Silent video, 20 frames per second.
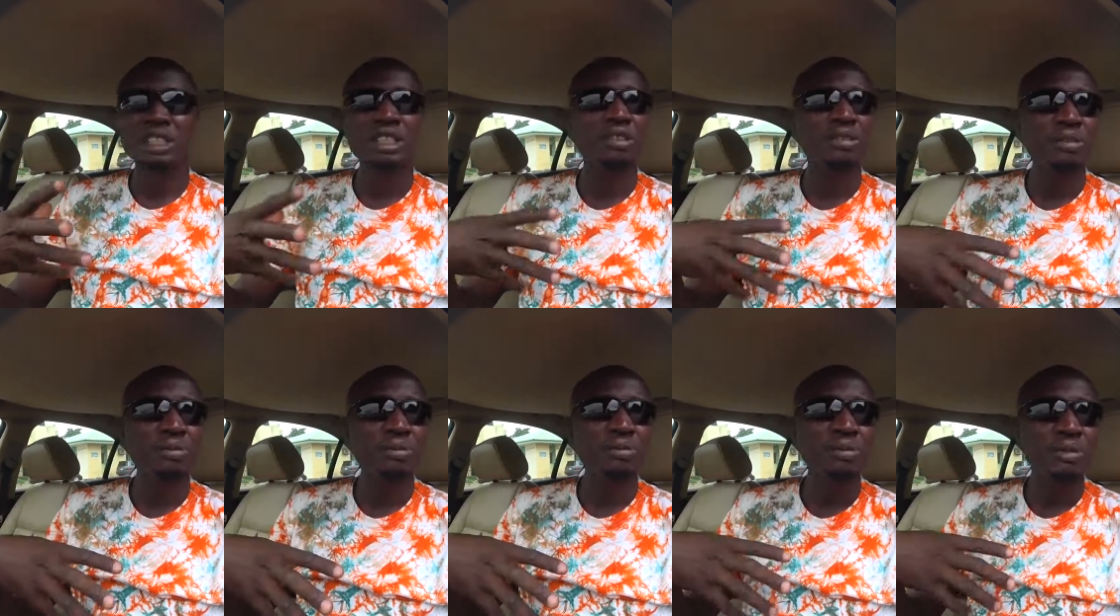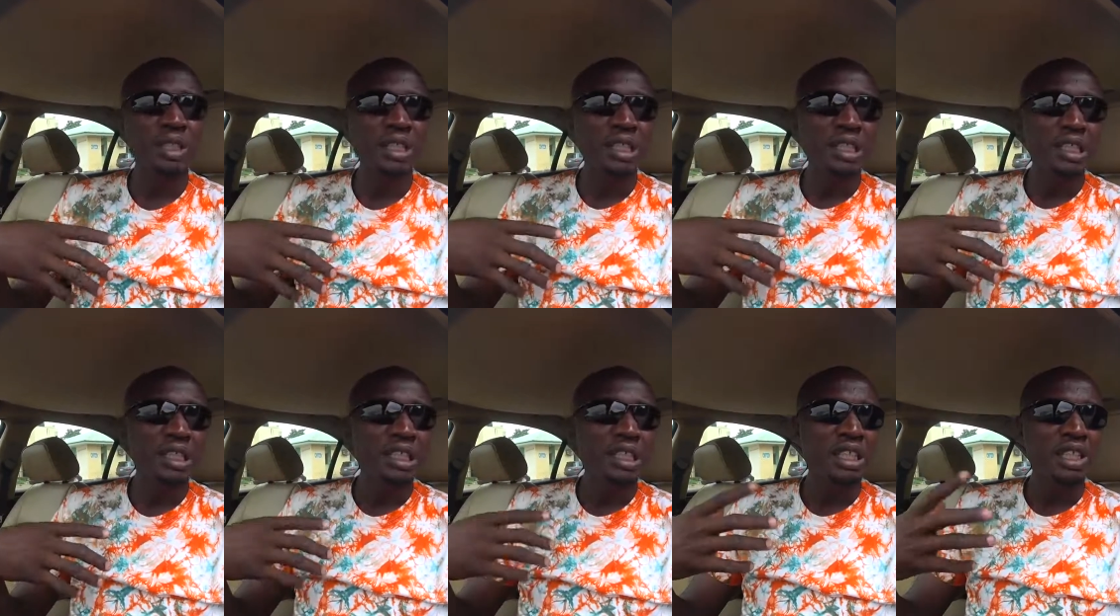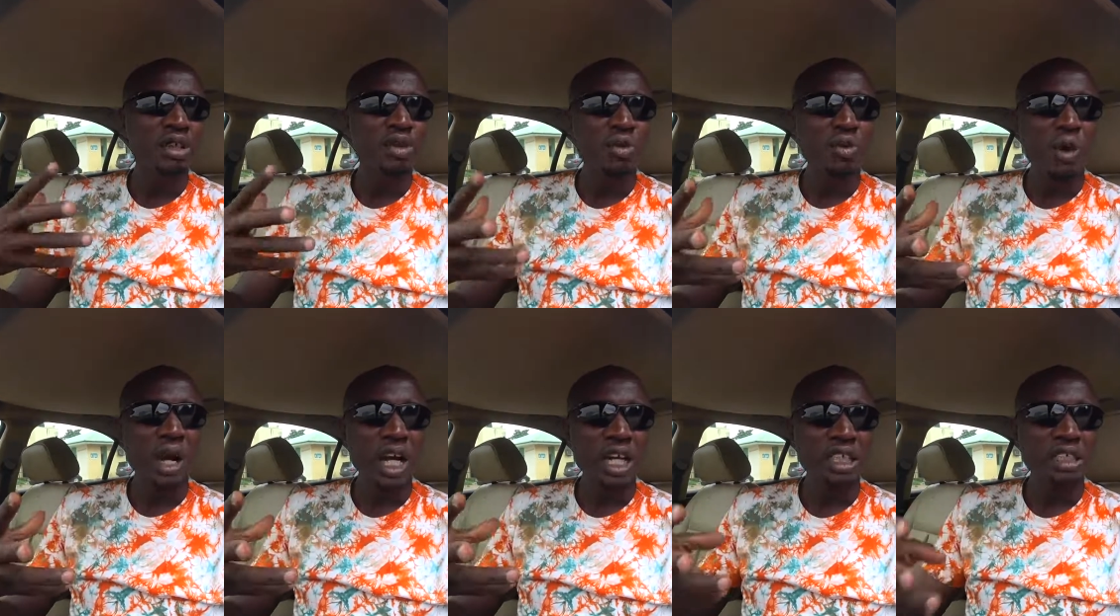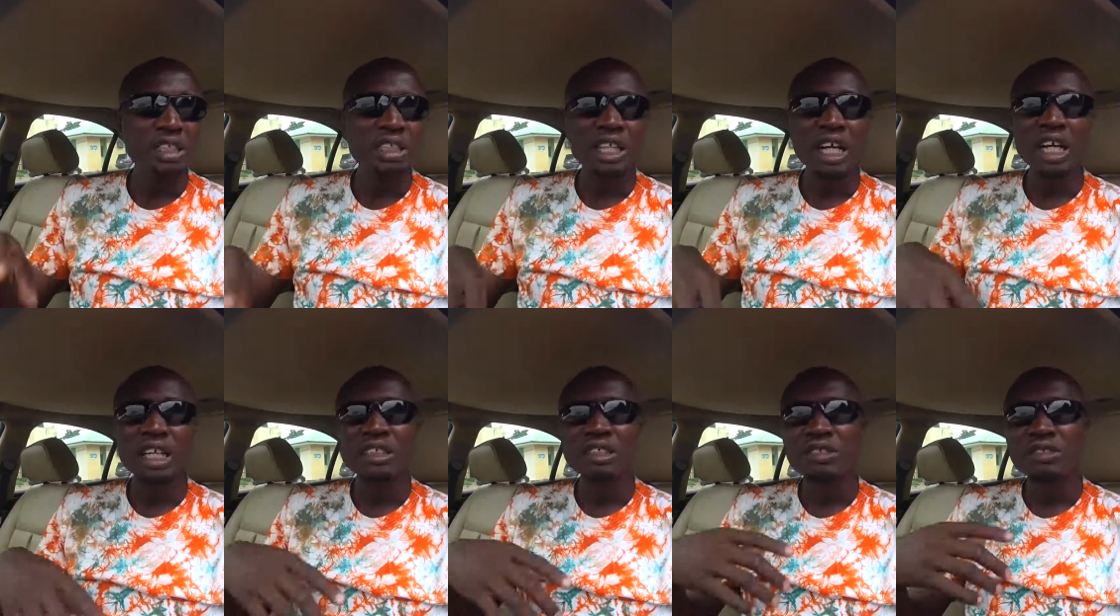in words
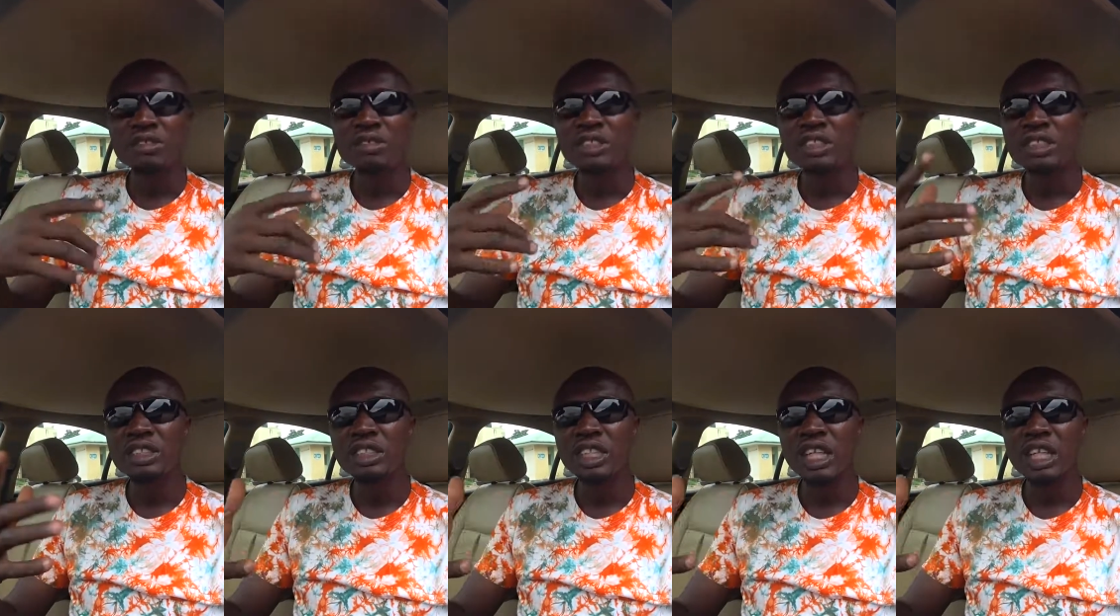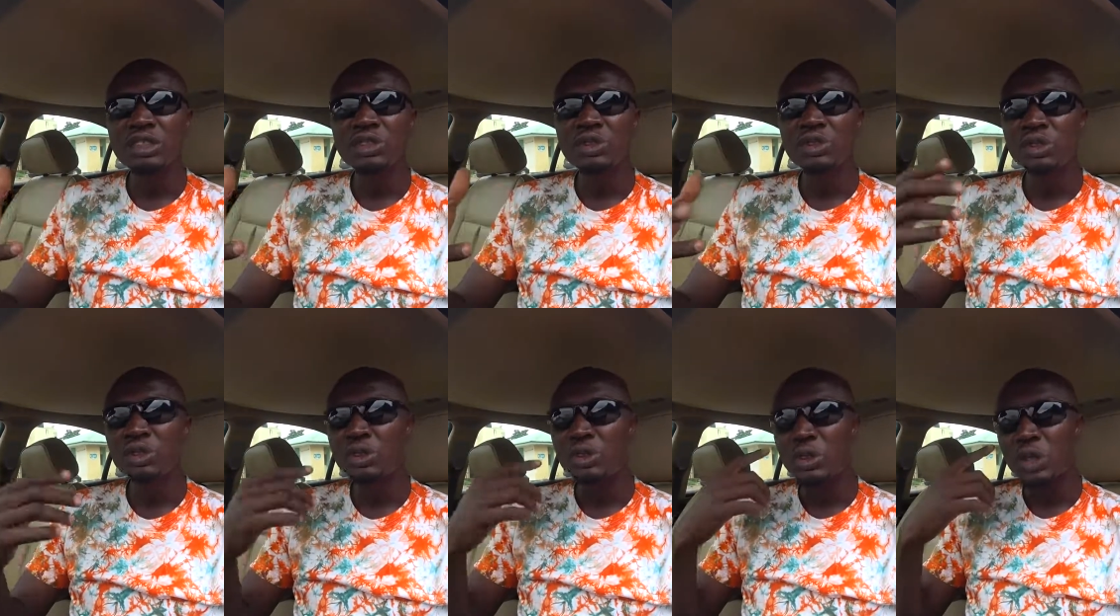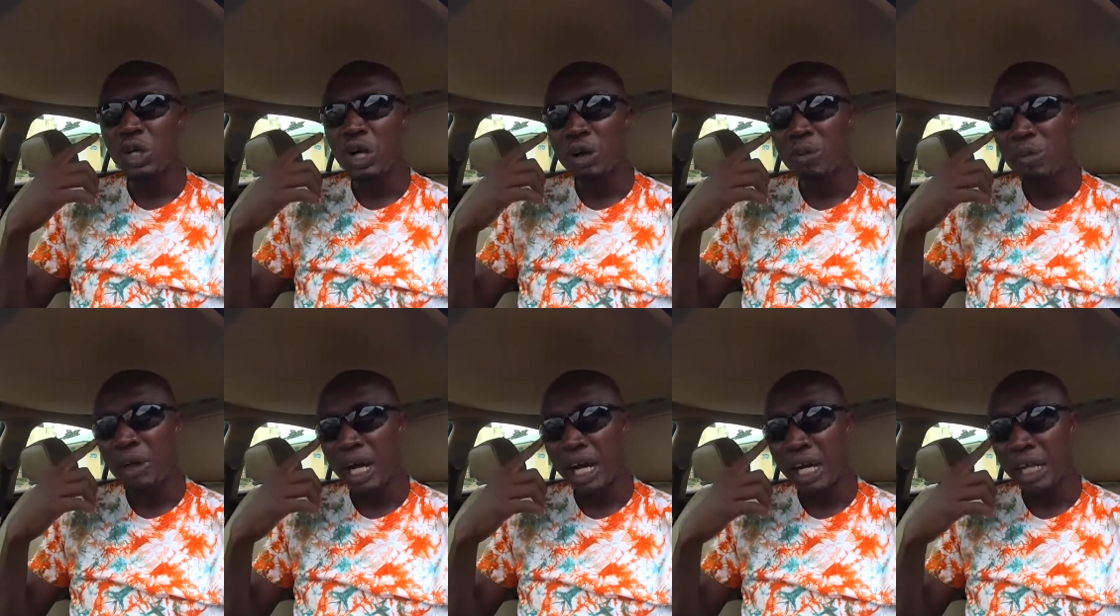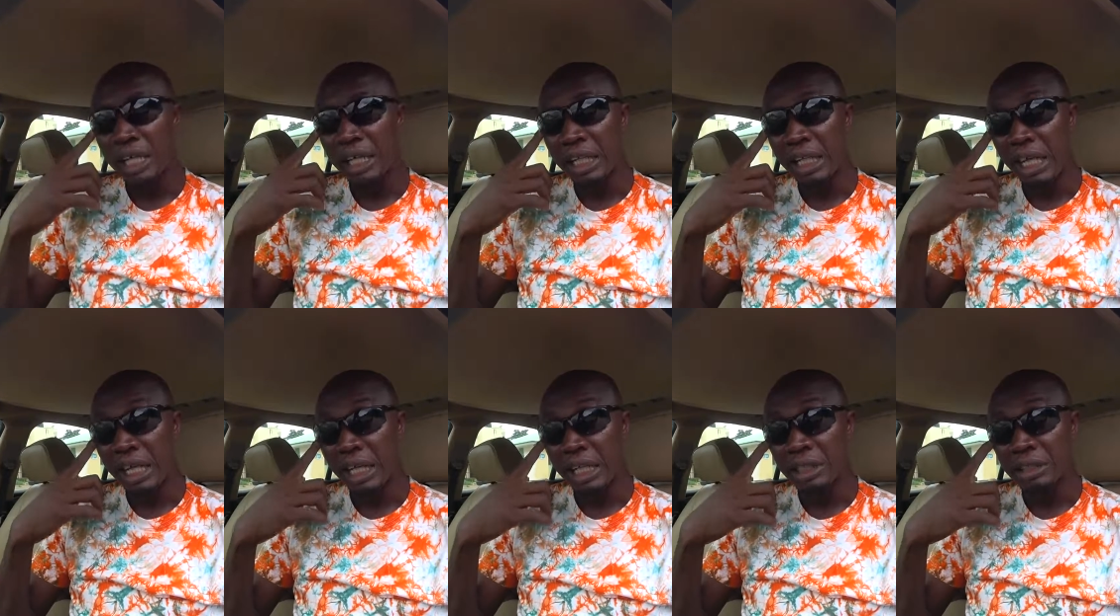and send to all my
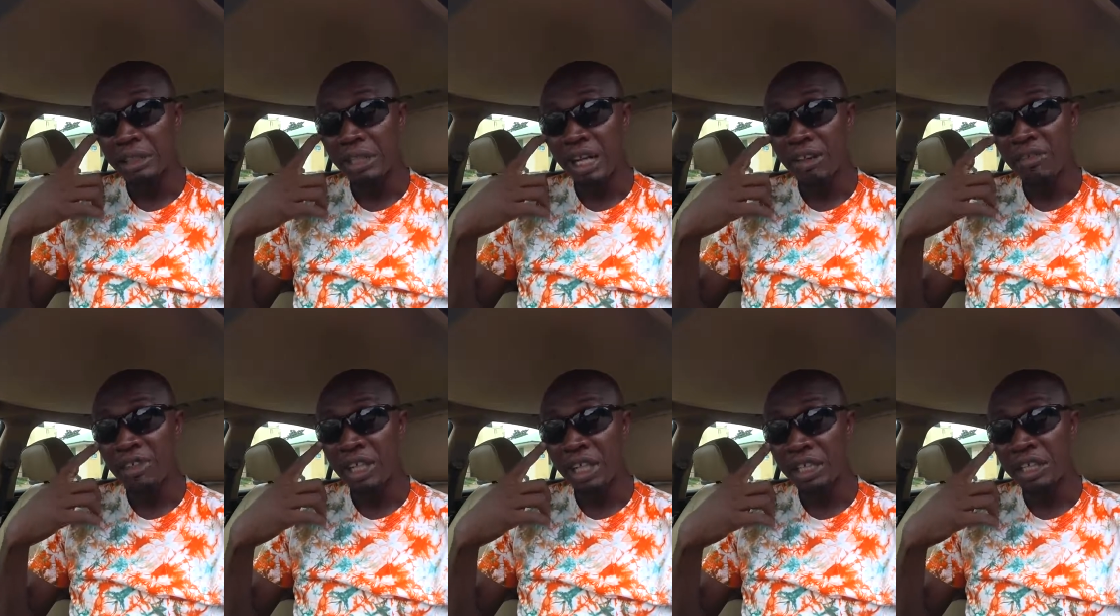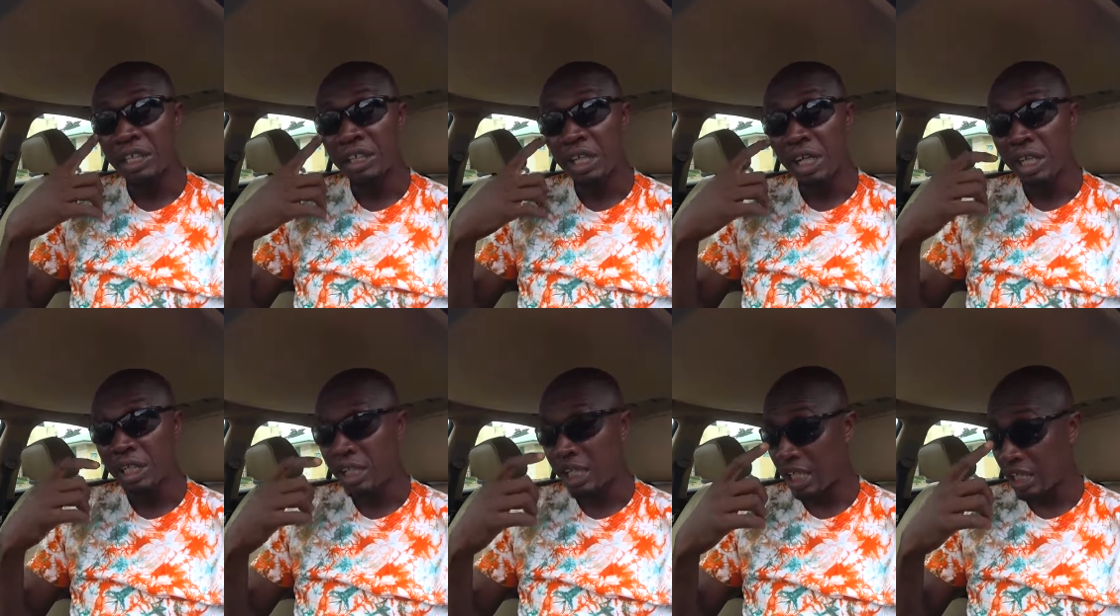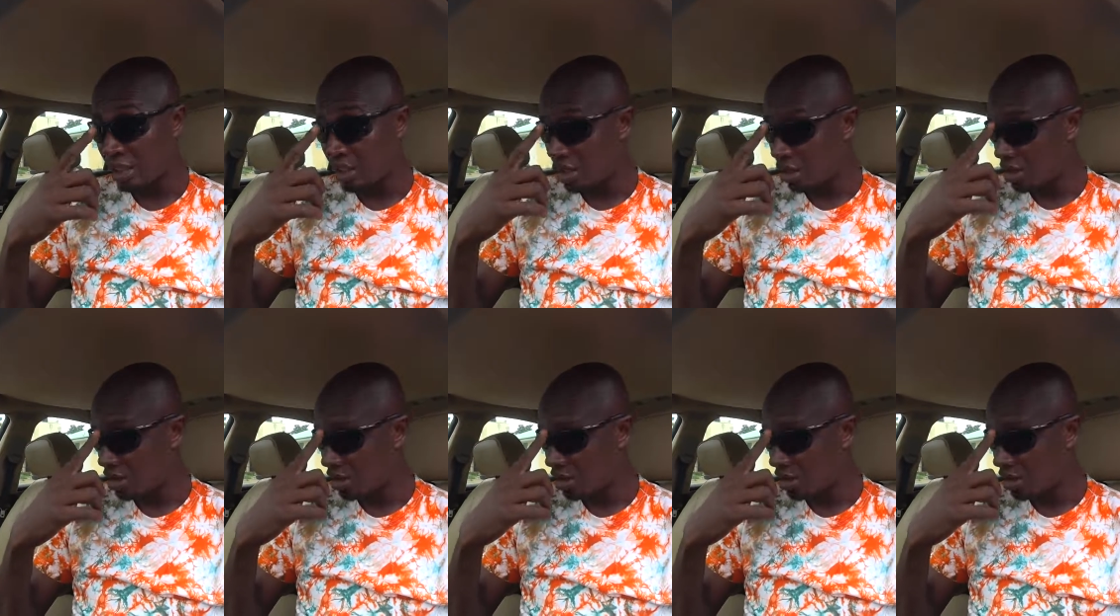clients. I've already done that.